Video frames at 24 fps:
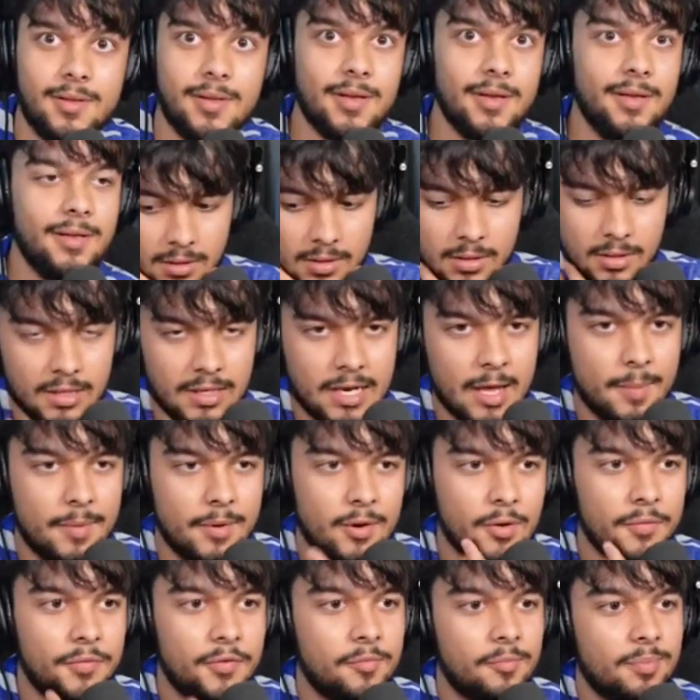okay. Let
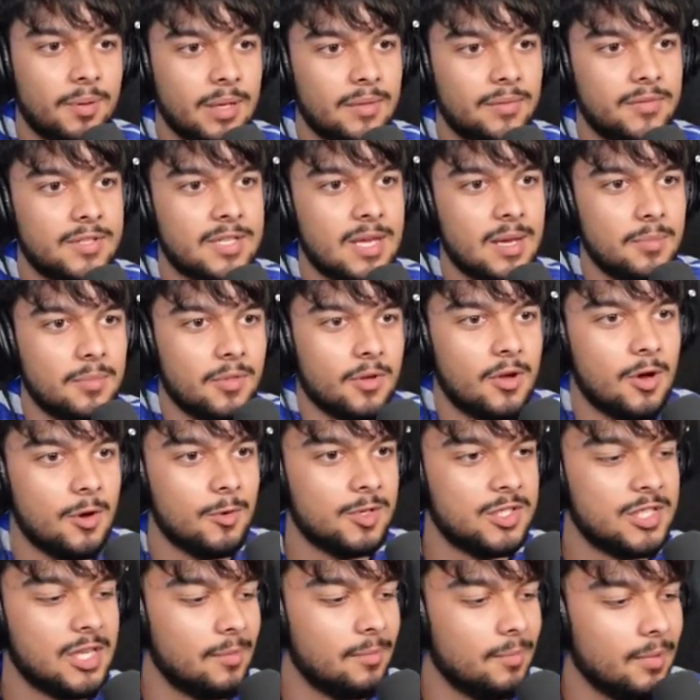me know if you've played this game in the
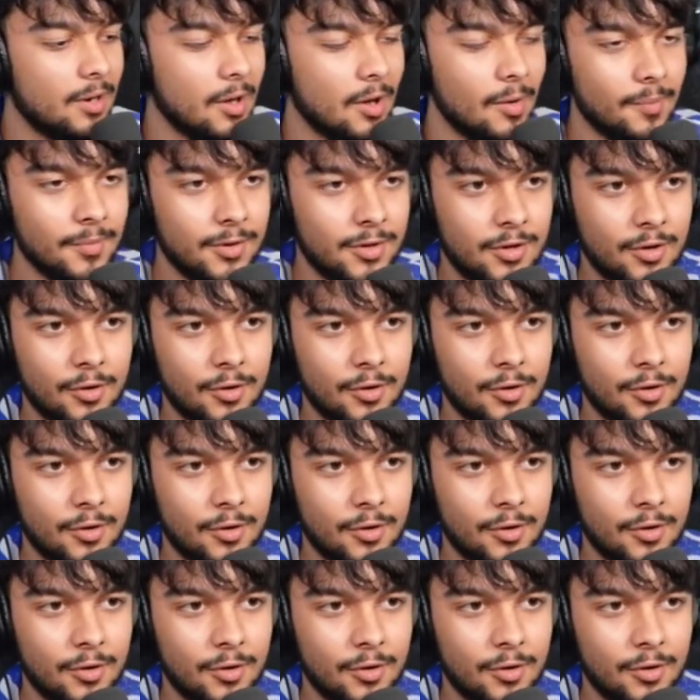comments down below. I'm